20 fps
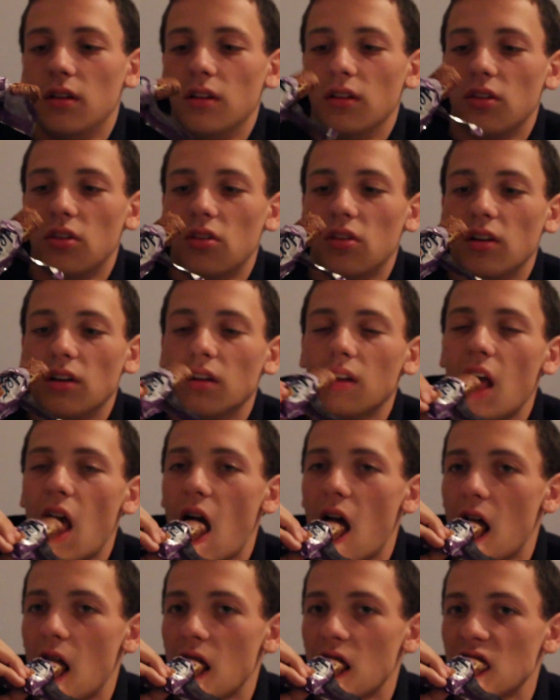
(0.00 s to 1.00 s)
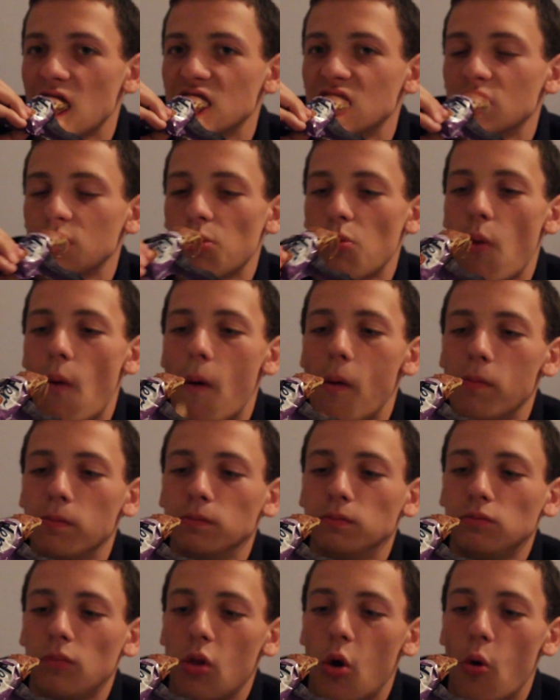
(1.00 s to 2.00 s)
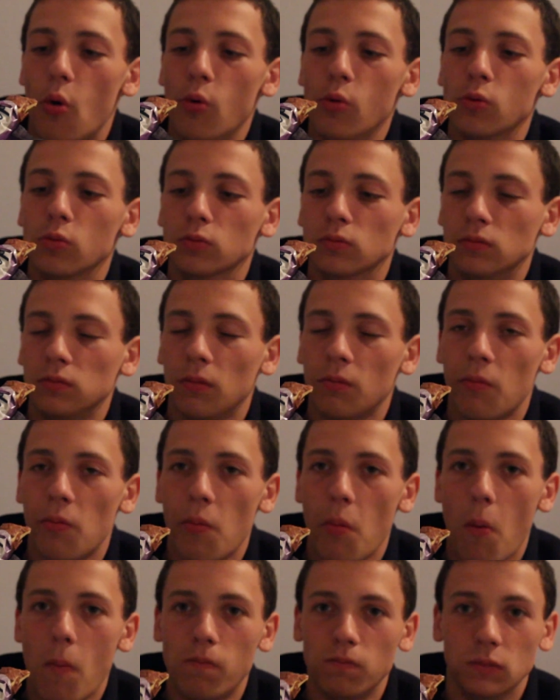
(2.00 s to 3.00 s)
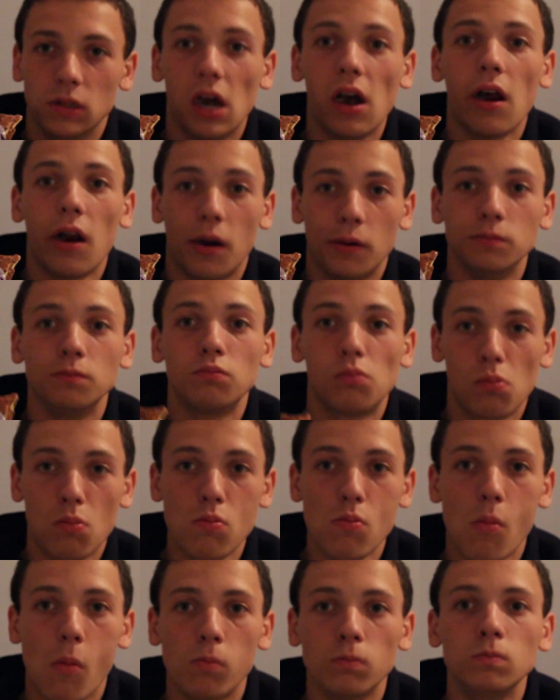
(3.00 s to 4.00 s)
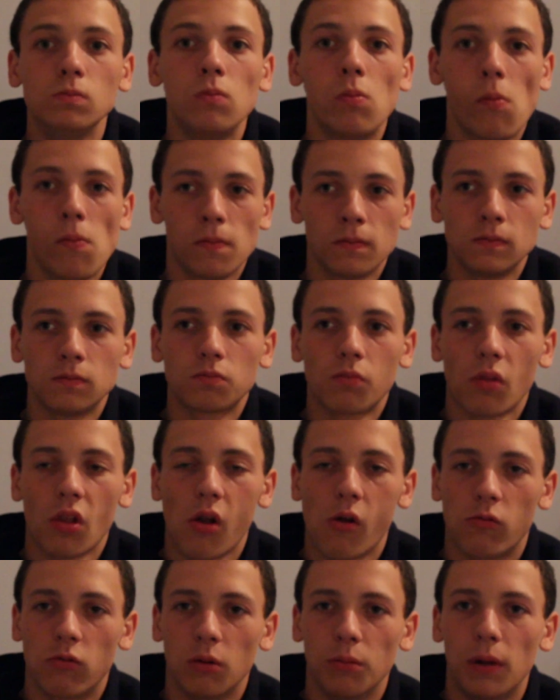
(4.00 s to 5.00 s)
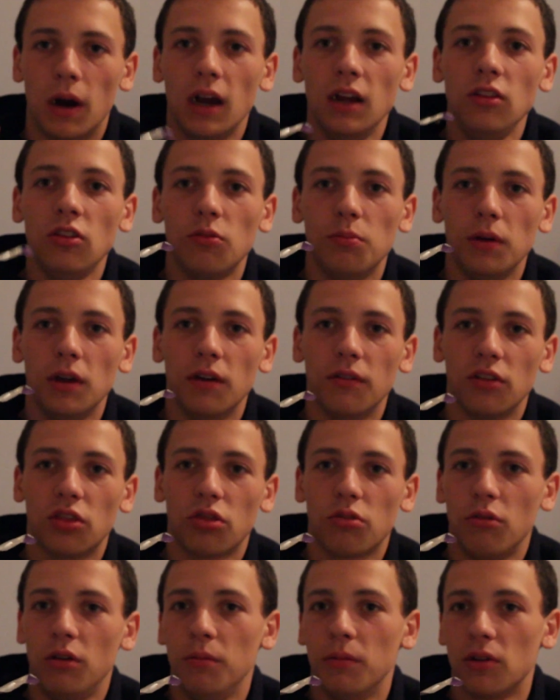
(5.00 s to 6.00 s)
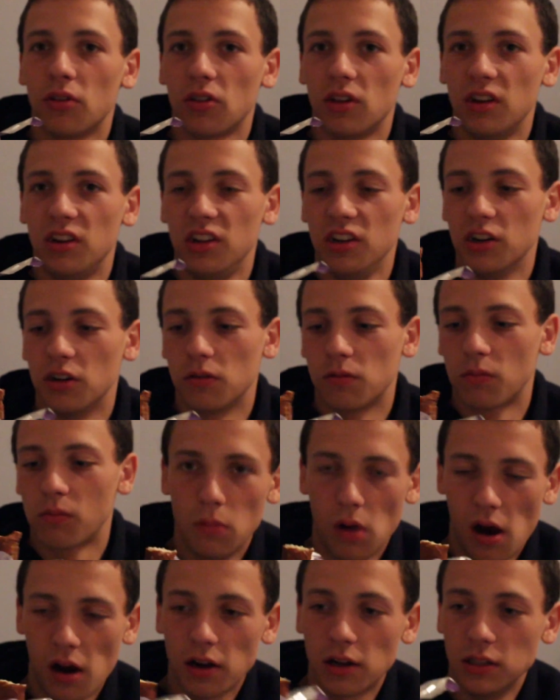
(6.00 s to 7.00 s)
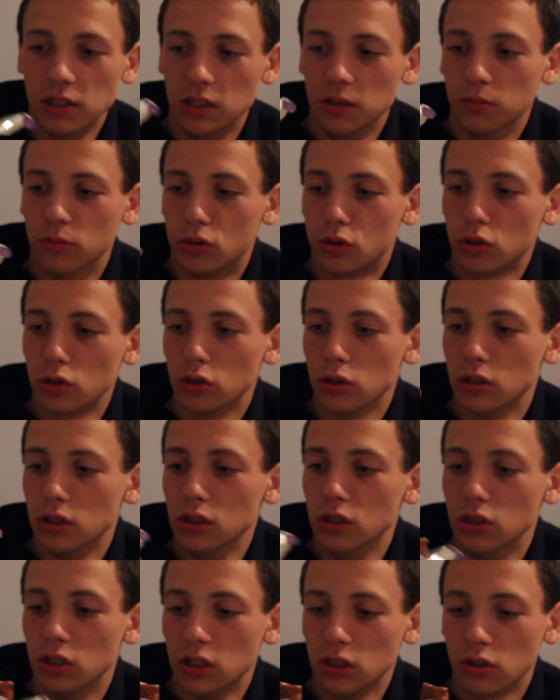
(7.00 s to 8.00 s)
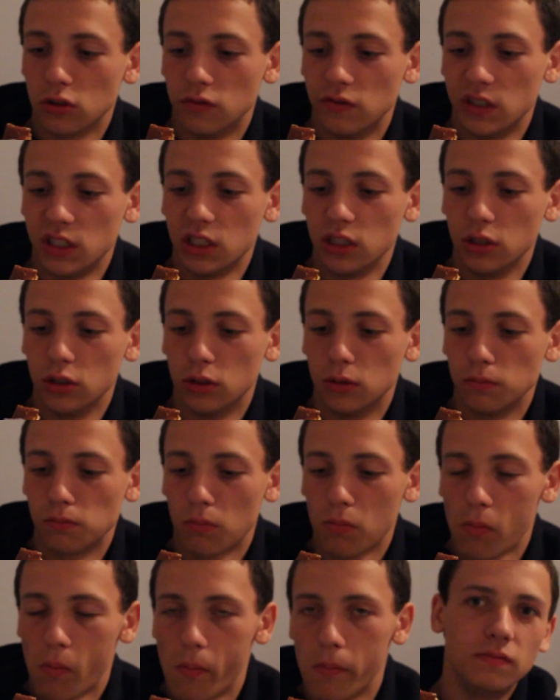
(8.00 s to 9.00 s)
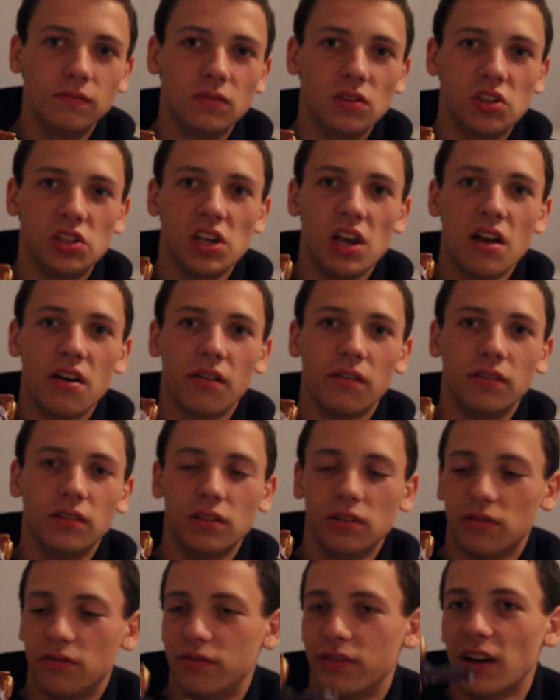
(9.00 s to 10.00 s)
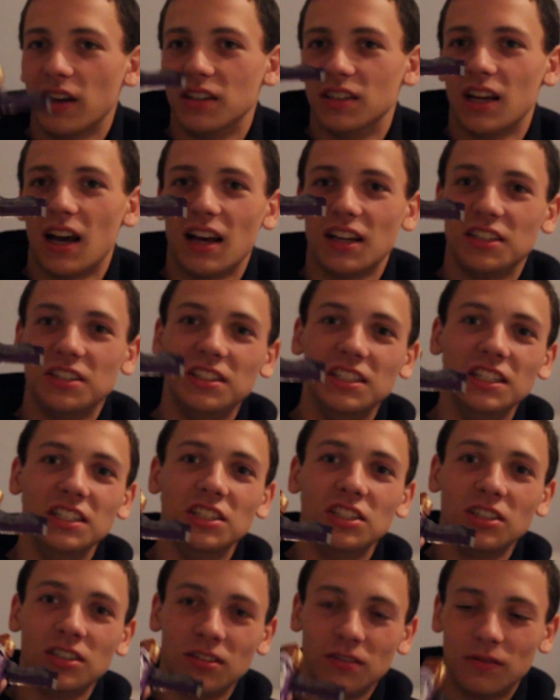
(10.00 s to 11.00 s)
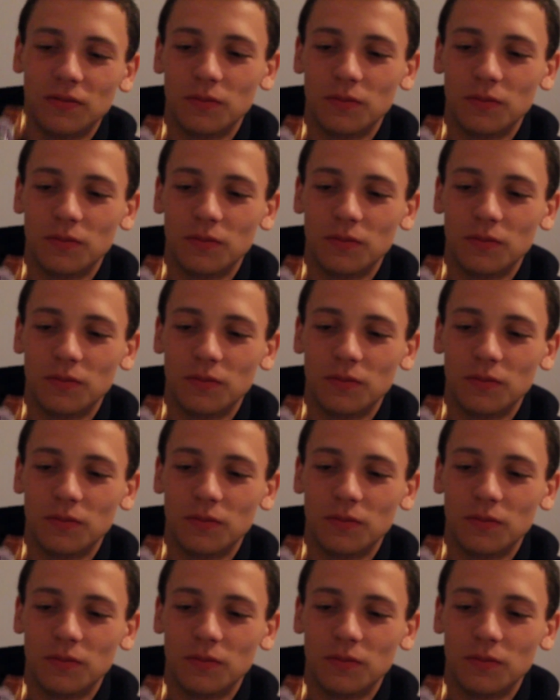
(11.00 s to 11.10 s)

Let's see. Oh, yeah. It reminds me of a Three Musketeer. I could eat more of these. Oh, very good. Sehr fantastisch.